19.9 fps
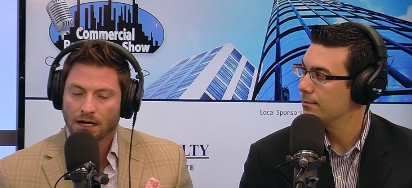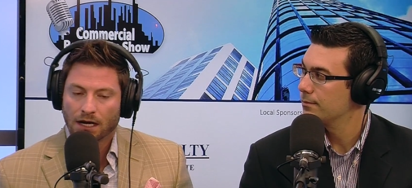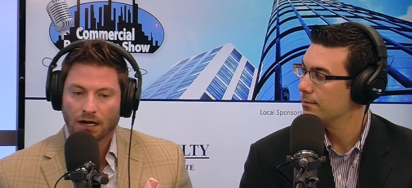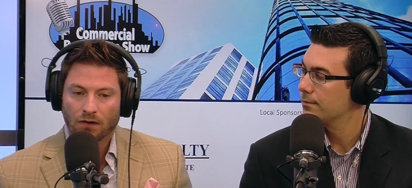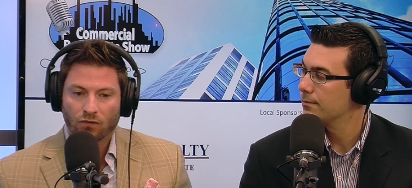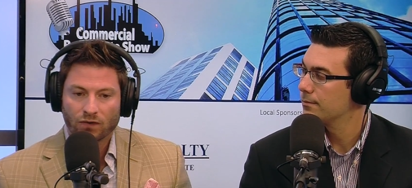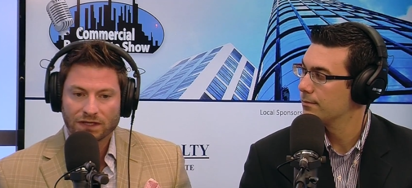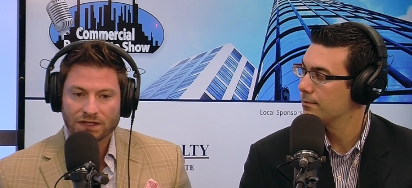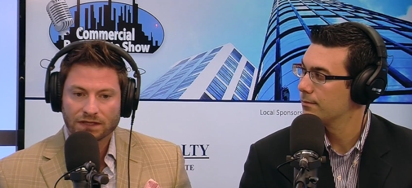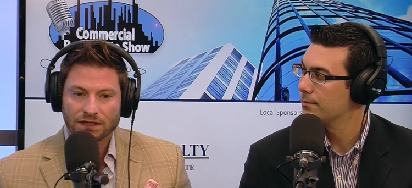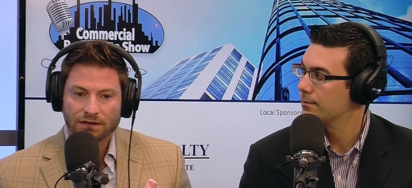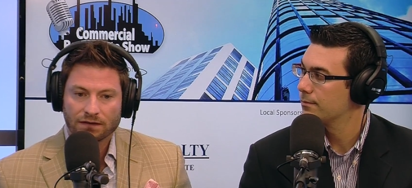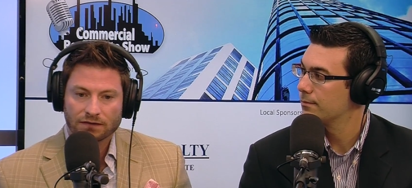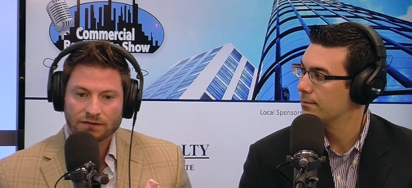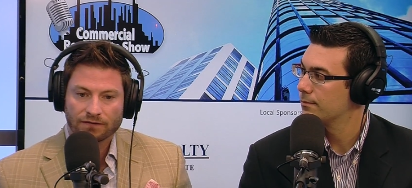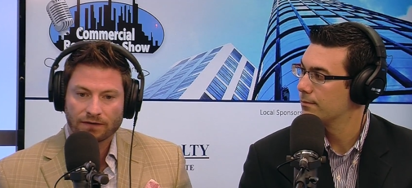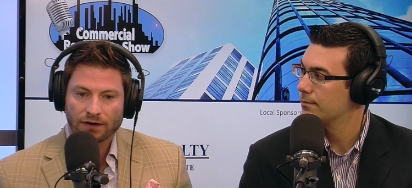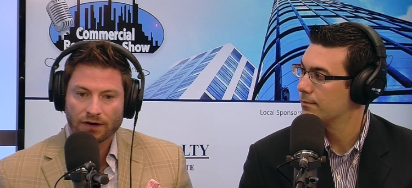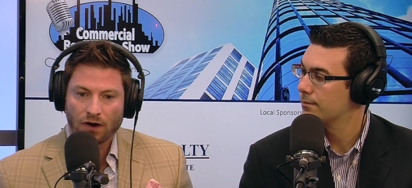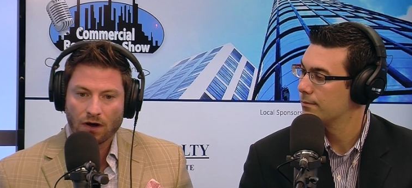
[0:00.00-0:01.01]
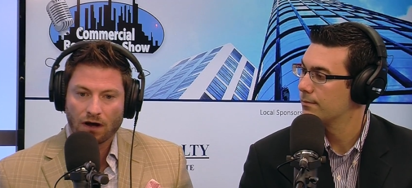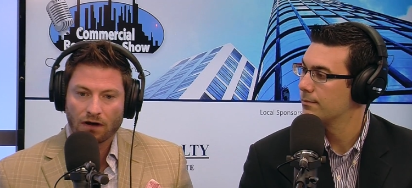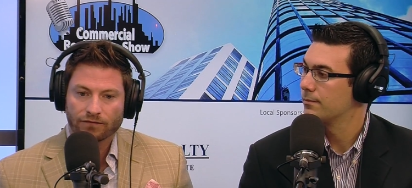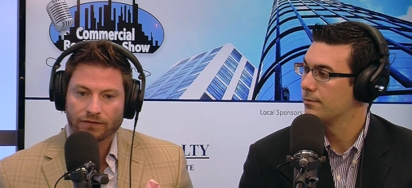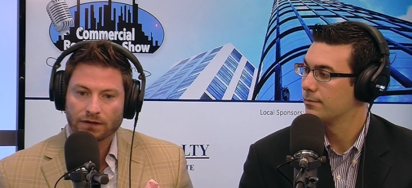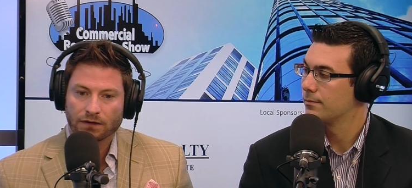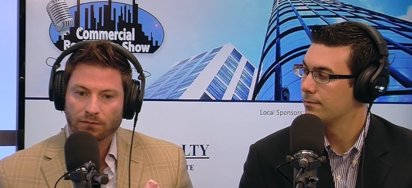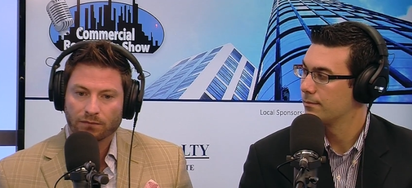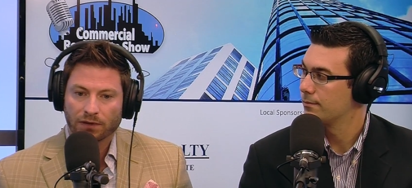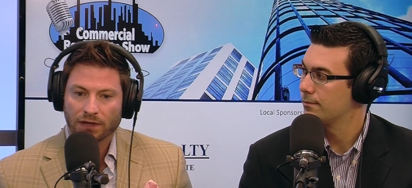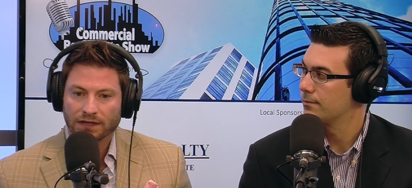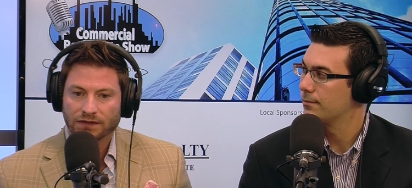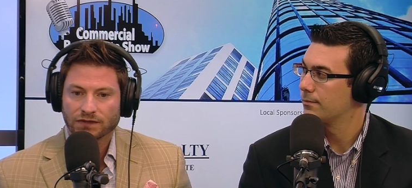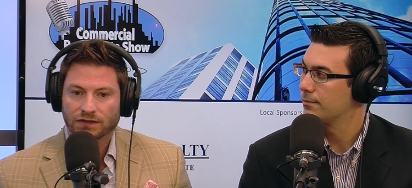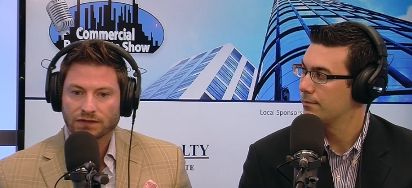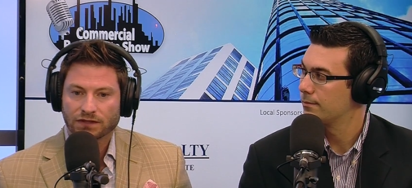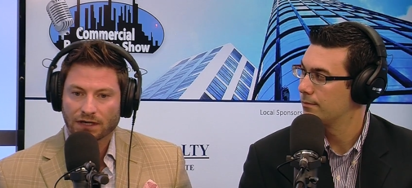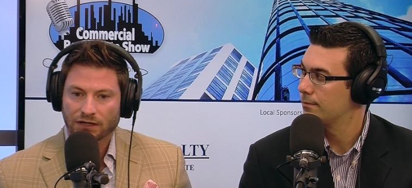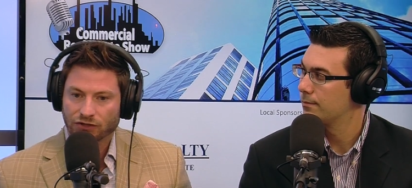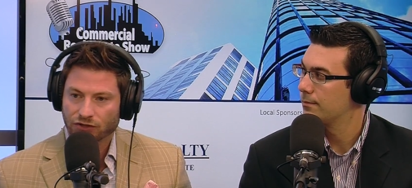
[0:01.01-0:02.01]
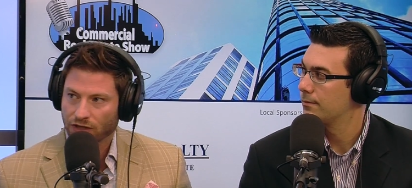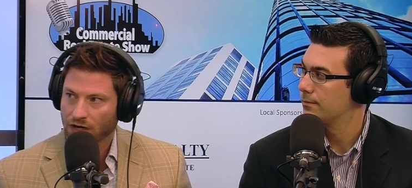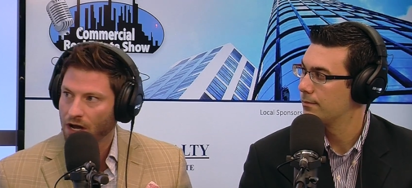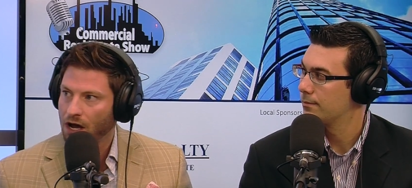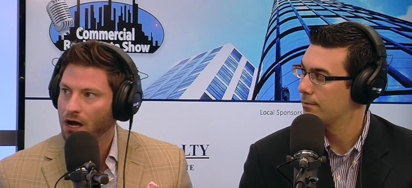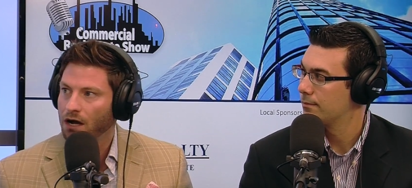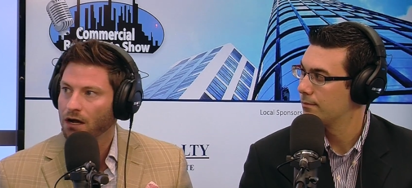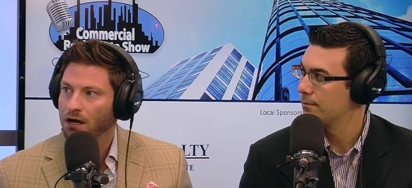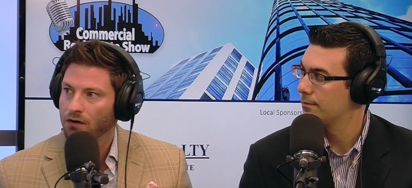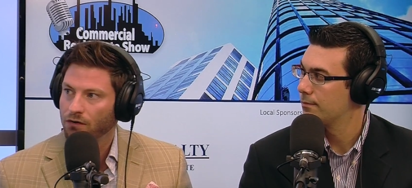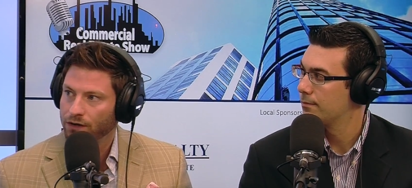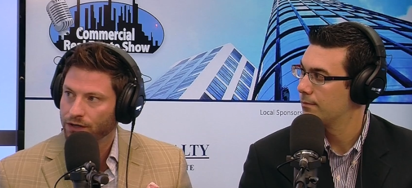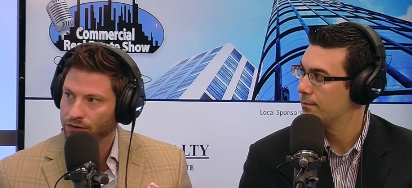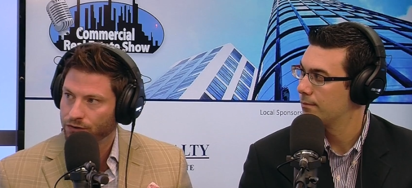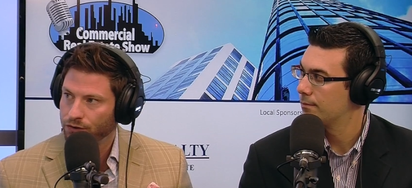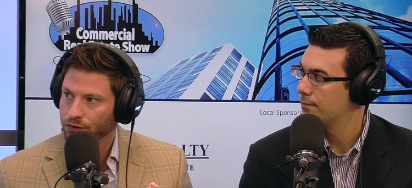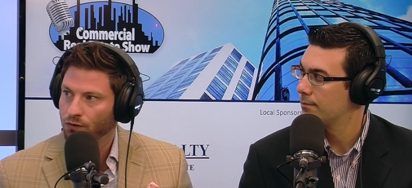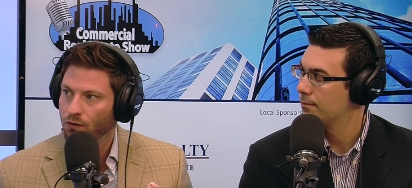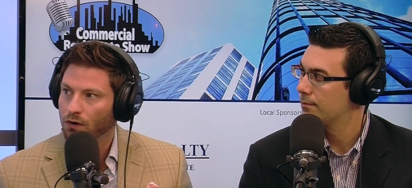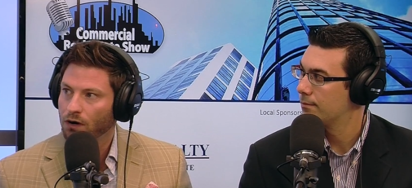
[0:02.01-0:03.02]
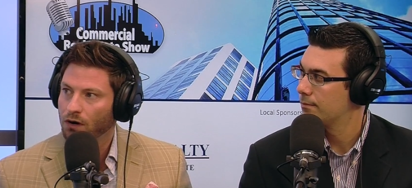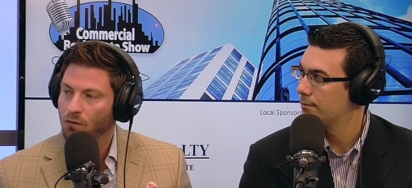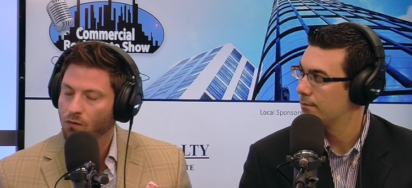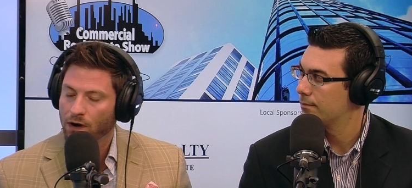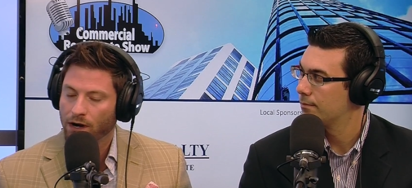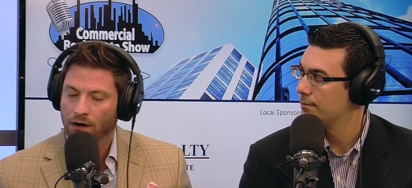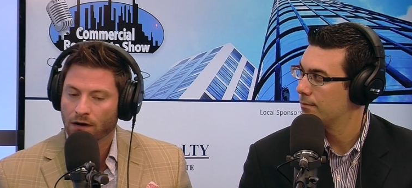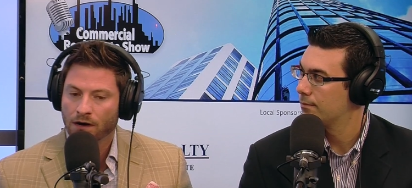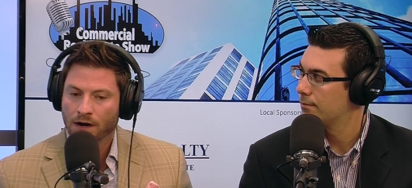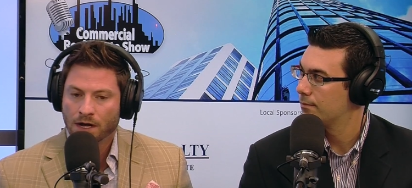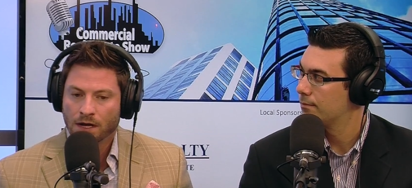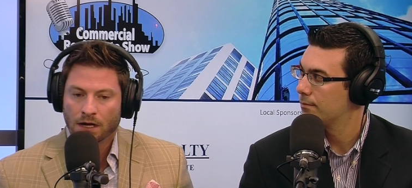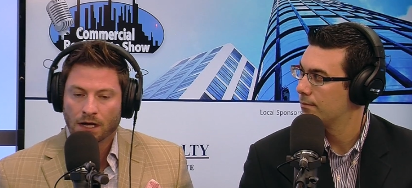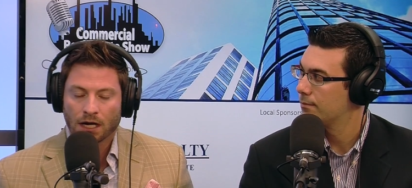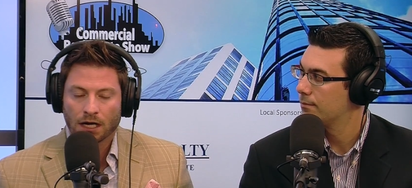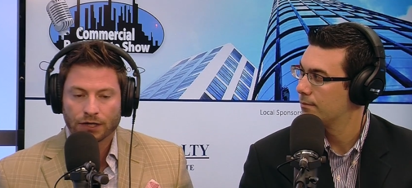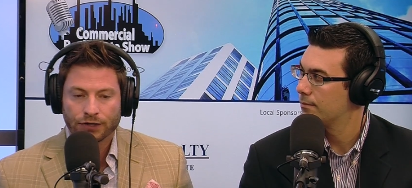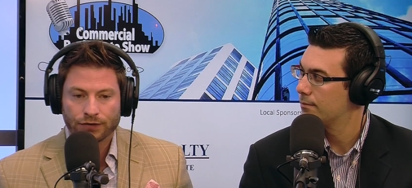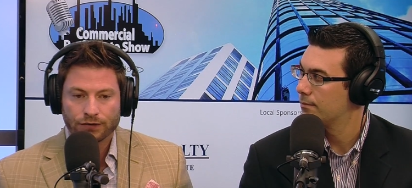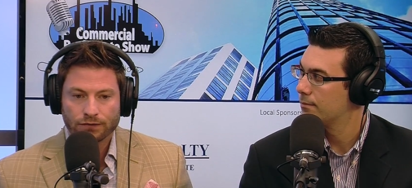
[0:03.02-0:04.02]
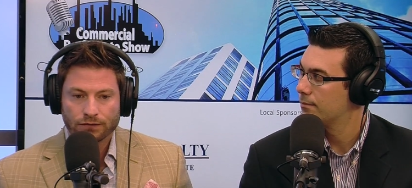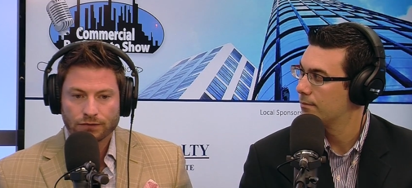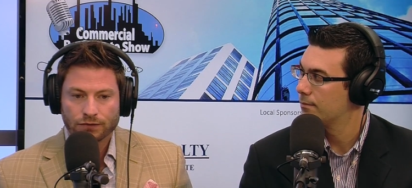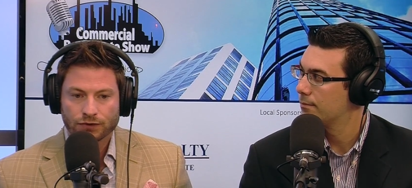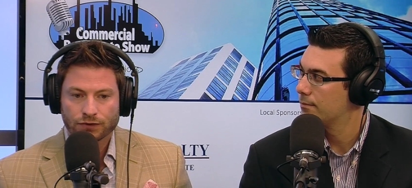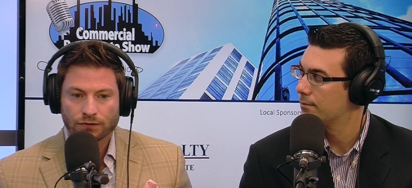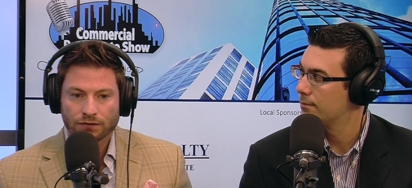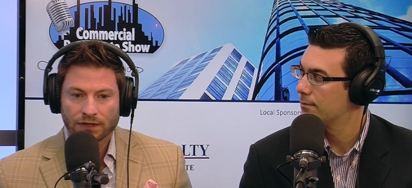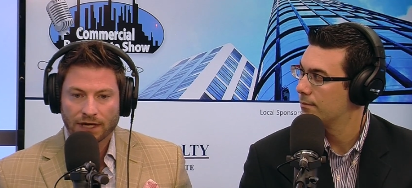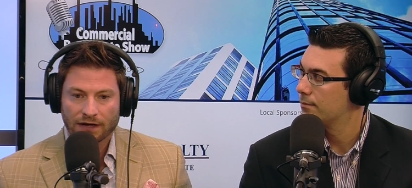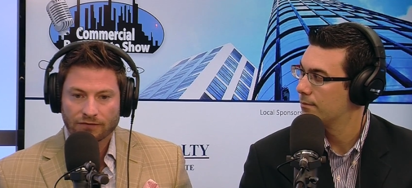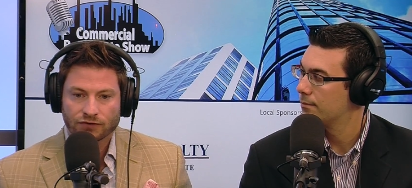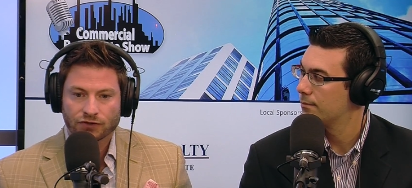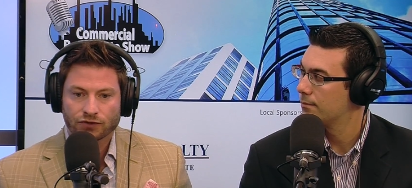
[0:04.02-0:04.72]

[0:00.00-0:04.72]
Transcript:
Speaker 1: Uh, we see this very often in places like Chicago and New York, where uh, you, you certainly have